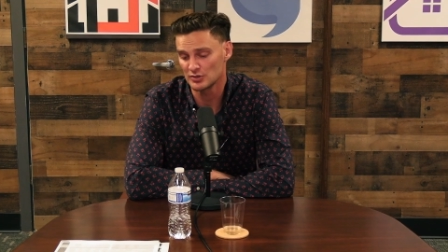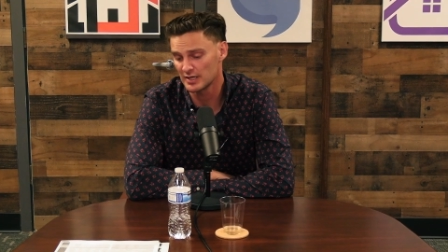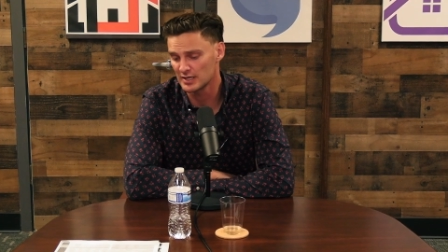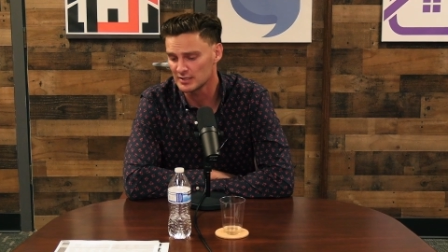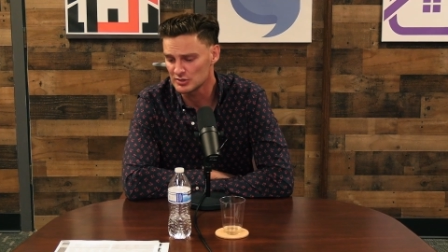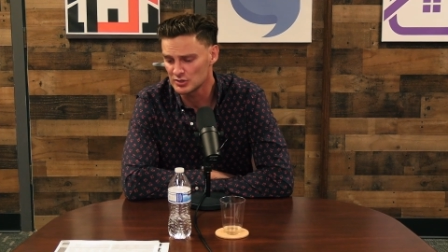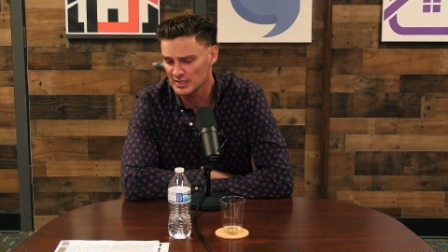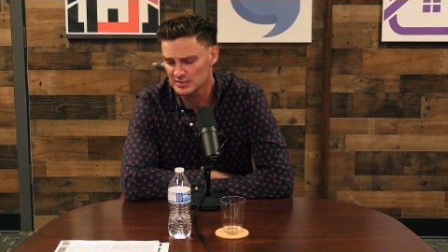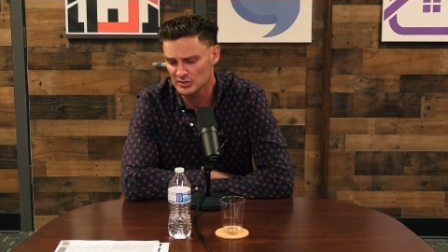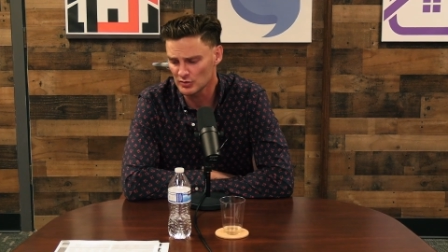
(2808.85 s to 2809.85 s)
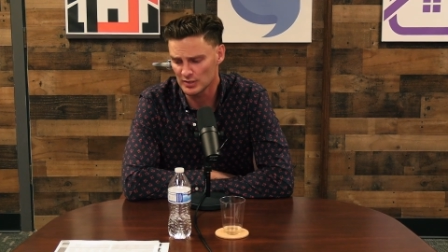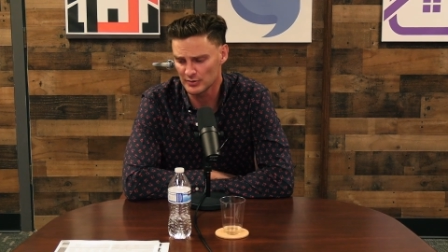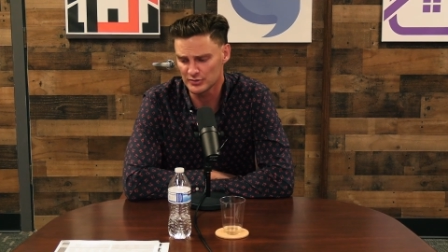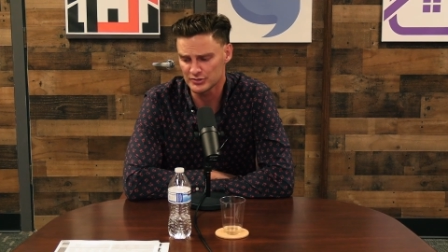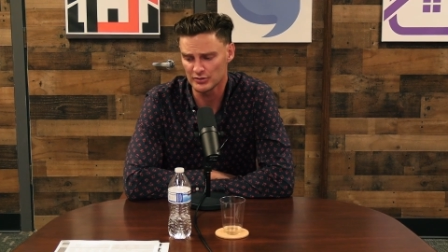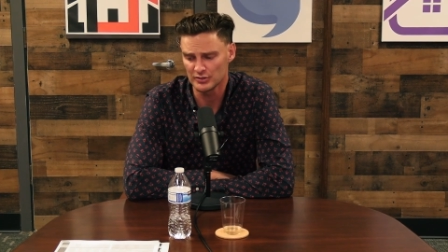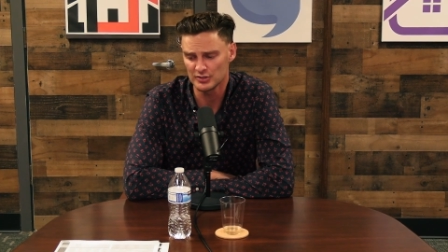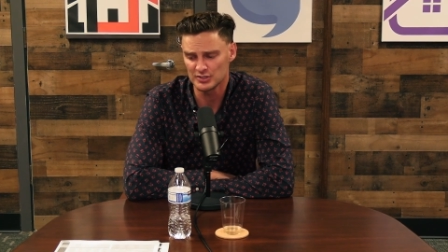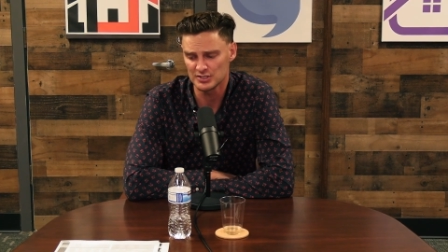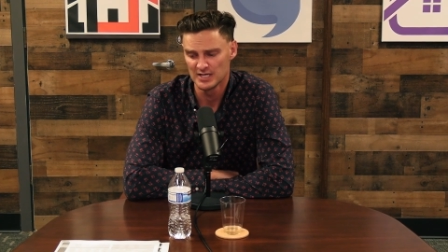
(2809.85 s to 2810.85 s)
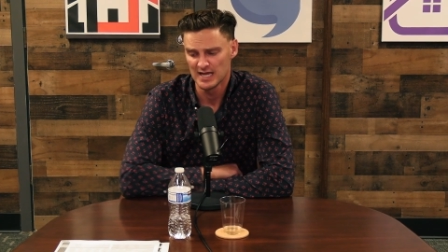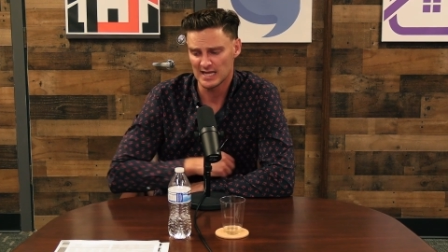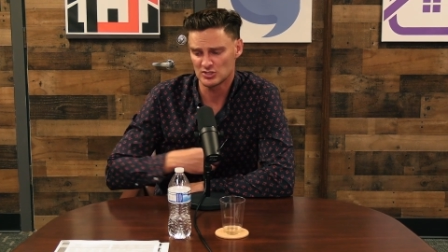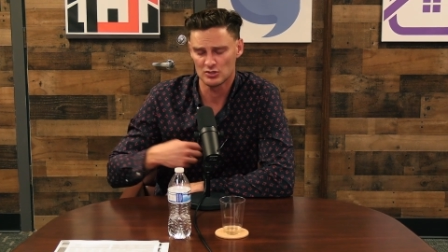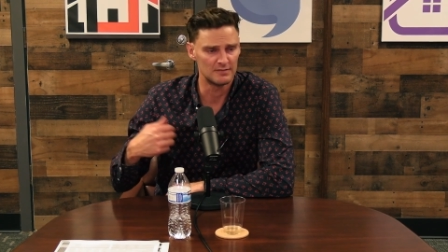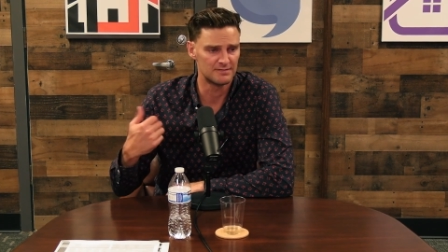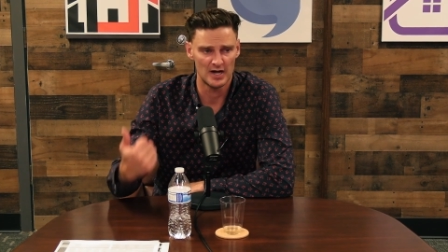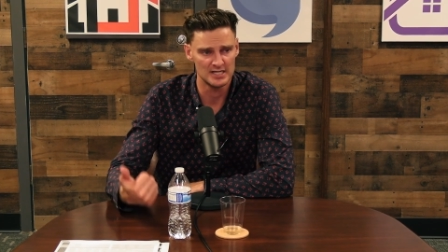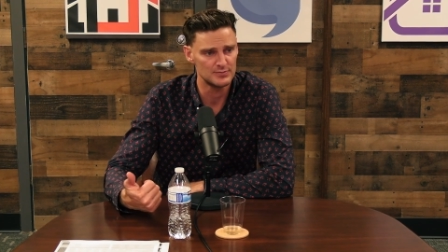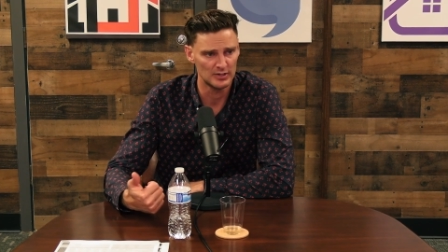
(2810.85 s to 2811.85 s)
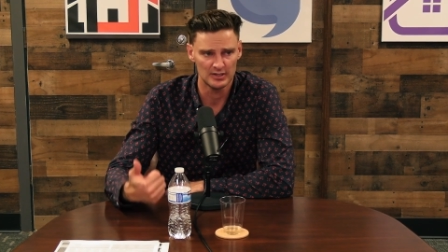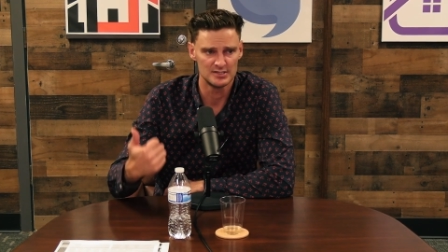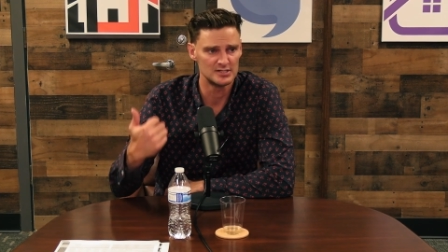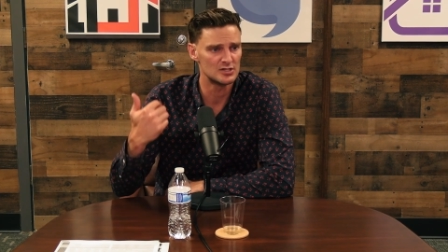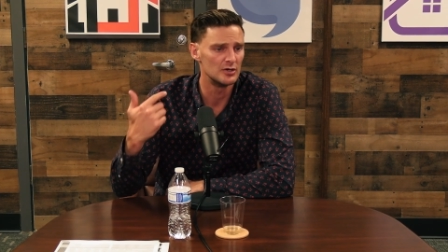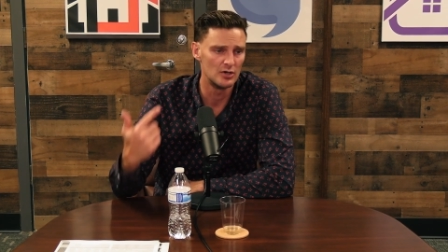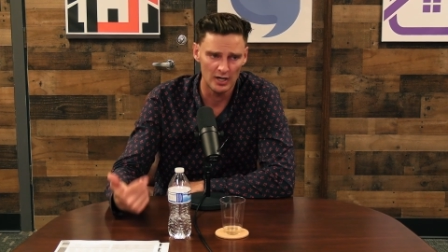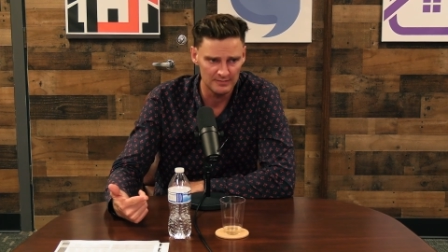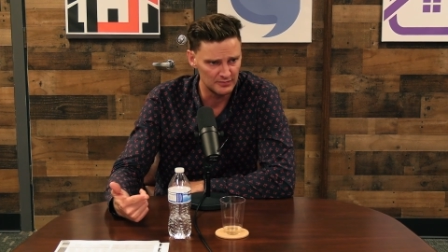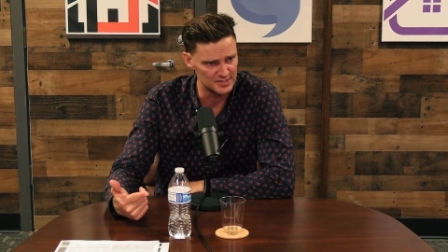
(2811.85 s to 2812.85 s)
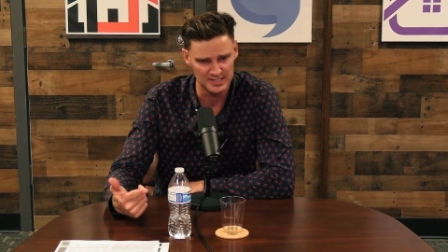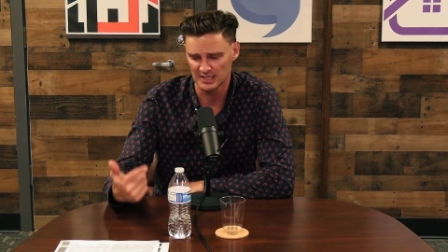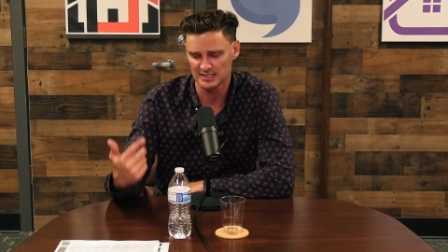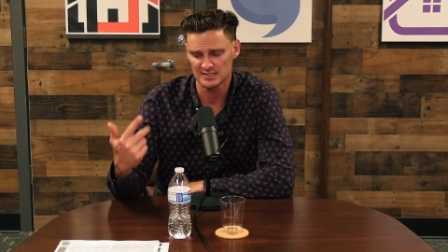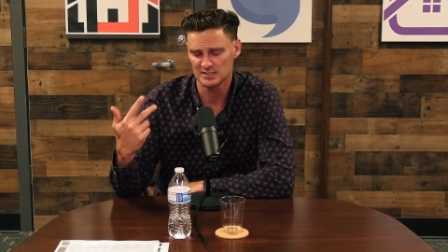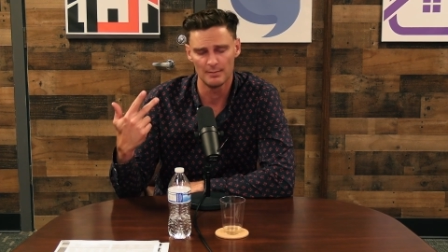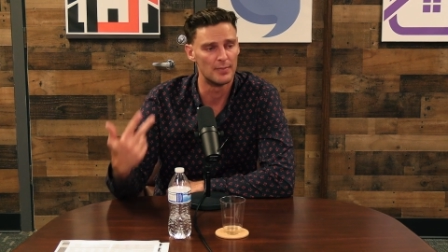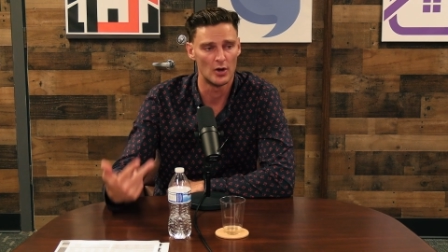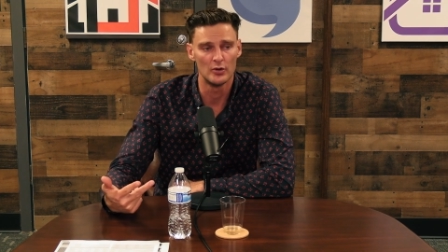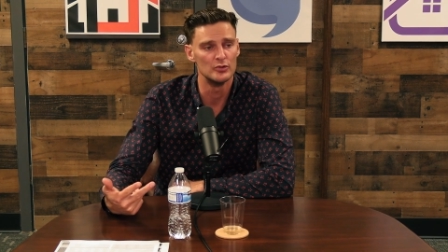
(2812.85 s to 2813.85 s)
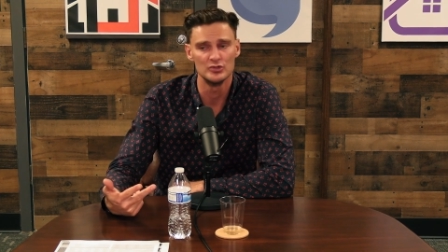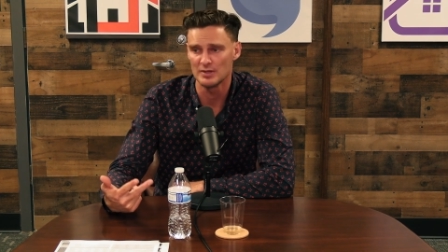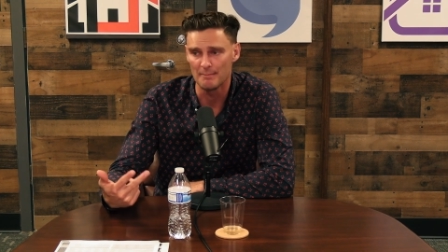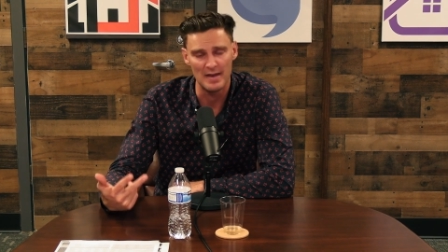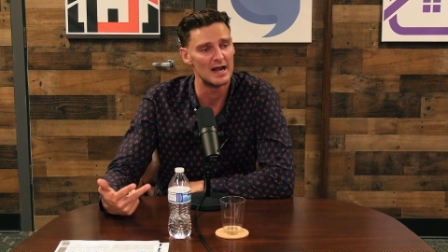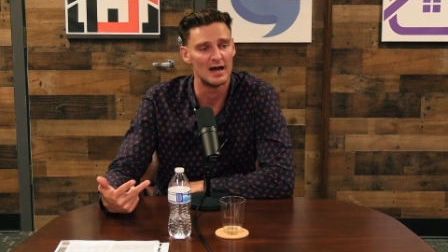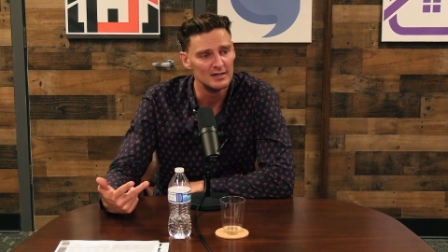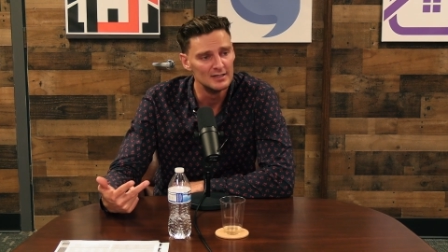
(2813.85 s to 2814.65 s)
two, it's a two thousand three build, so the, the just, it's got fire sprinklers, it's got nine foot ceilings, just the bones are better,